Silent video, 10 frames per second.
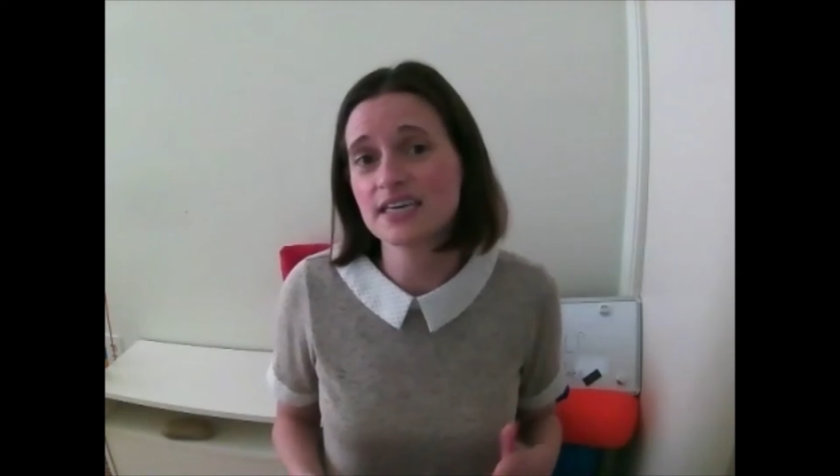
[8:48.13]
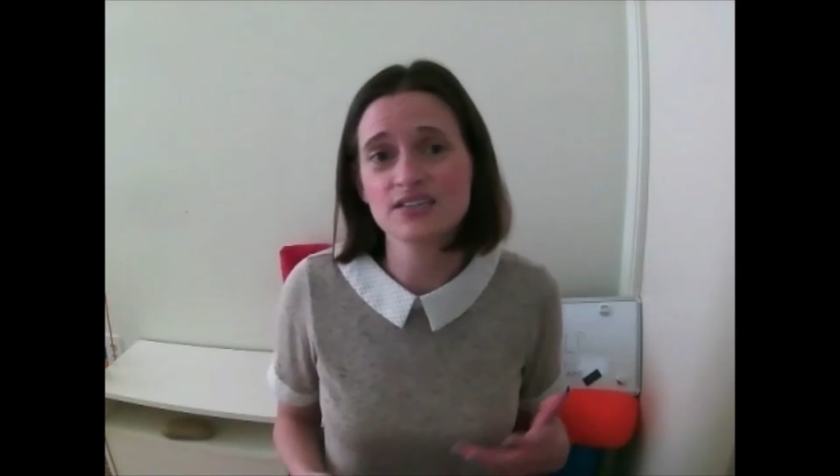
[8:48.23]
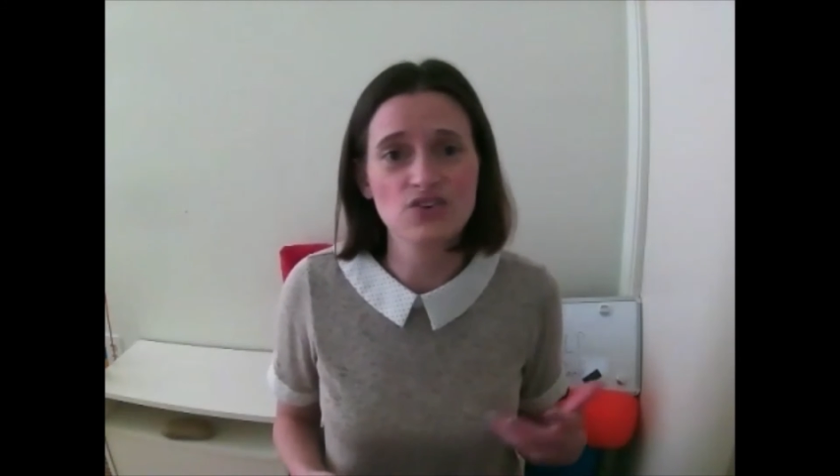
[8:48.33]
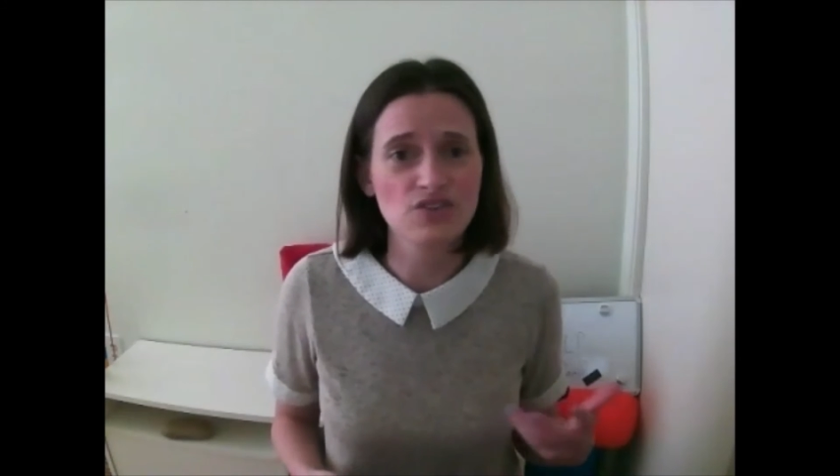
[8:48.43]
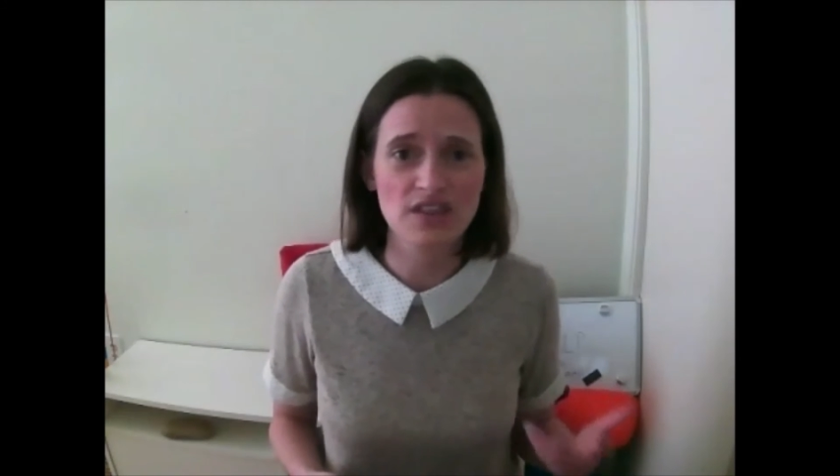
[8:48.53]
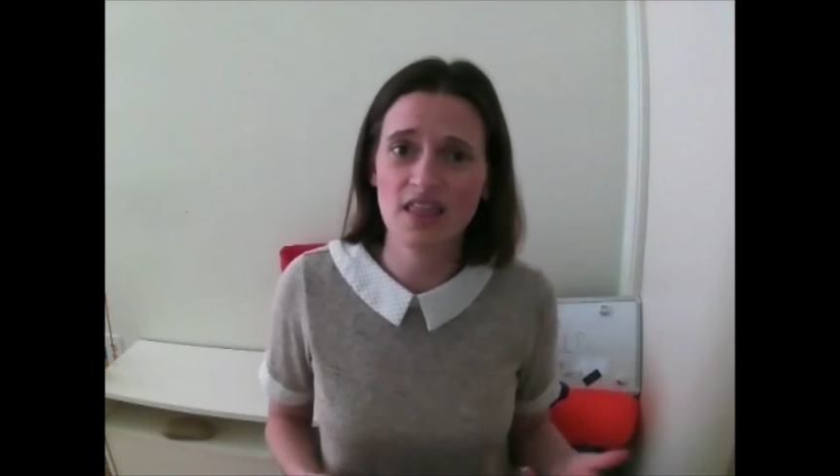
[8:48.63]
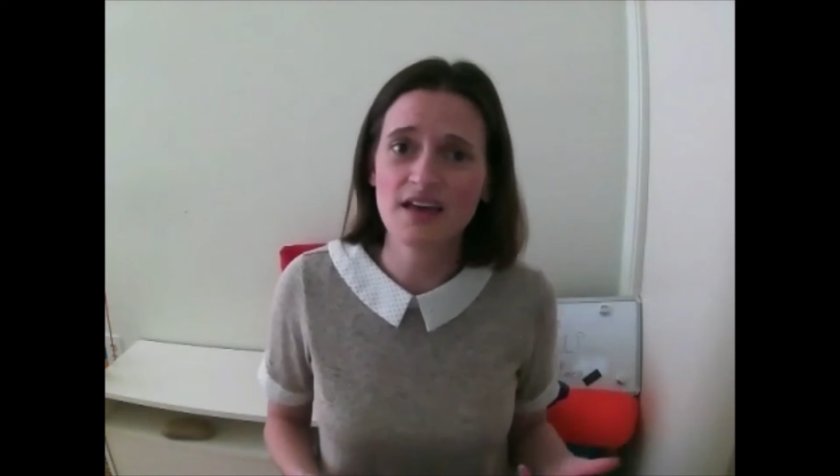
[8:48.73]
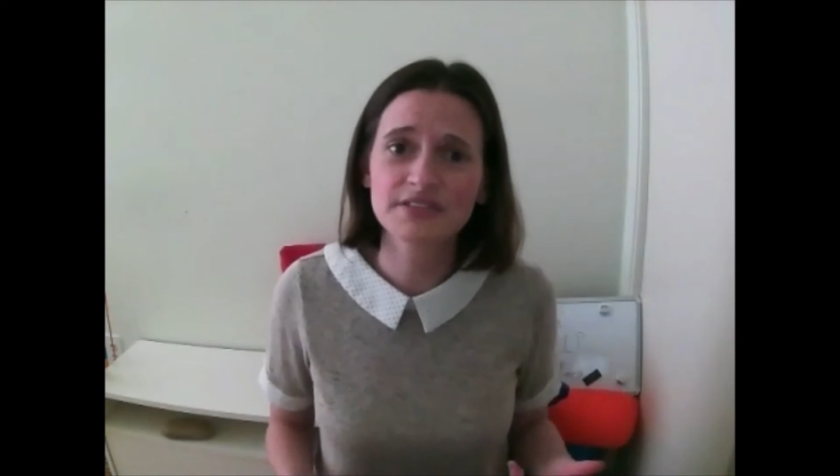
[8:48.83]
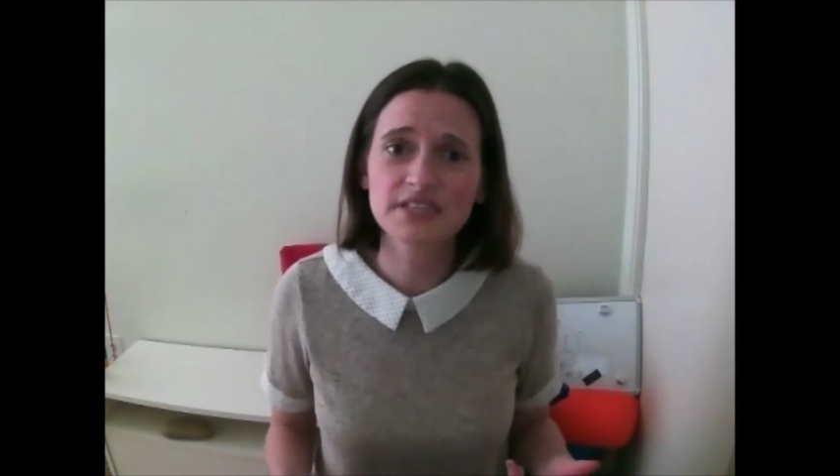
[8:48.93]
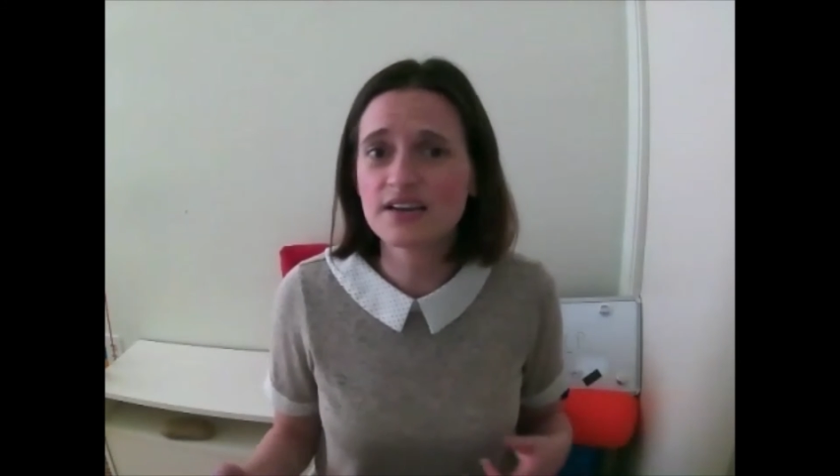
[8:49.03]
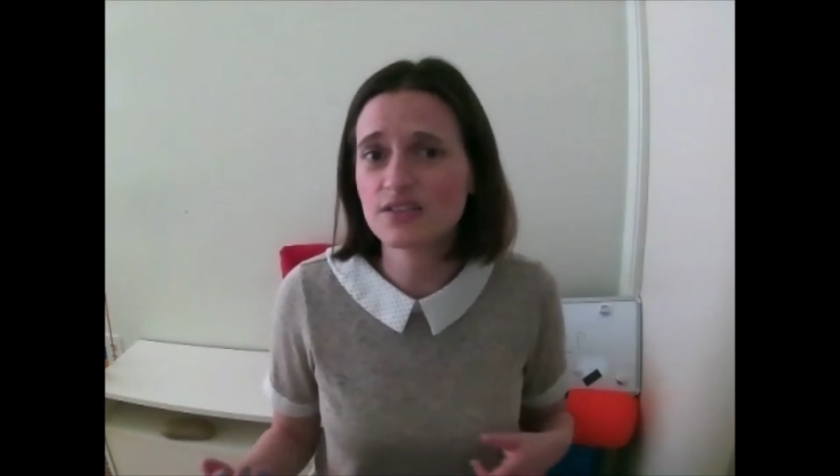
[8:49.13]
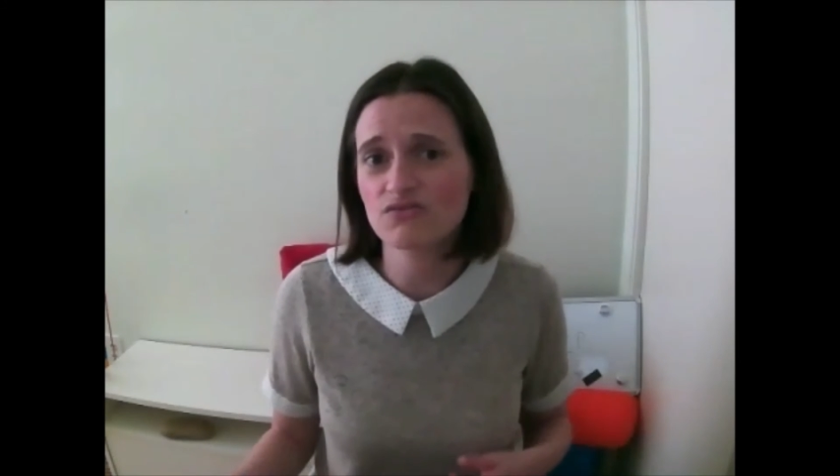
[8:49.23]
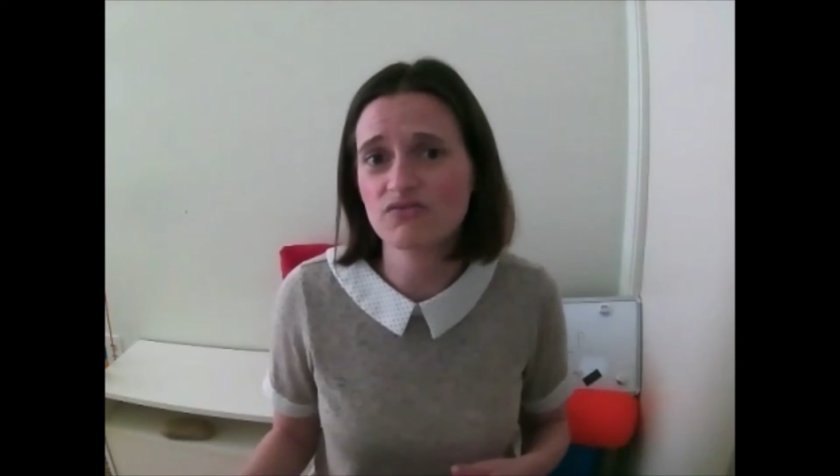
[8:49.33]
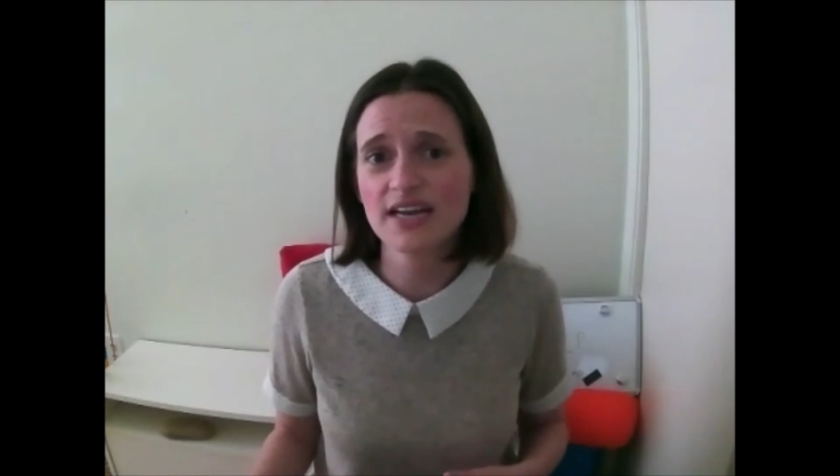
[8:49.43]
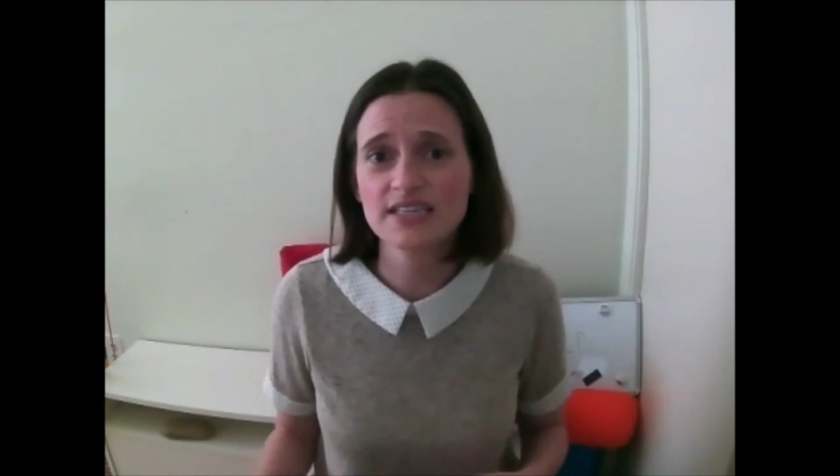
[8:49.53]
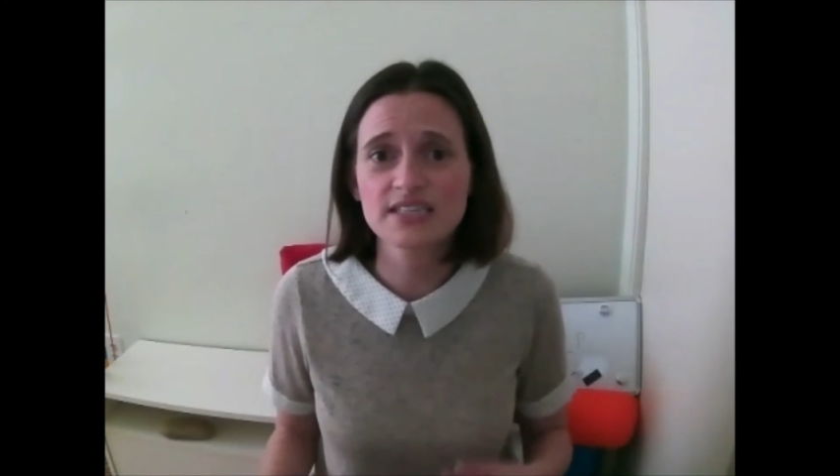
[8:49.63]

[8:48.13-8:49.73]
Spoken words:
is it on the left side, the right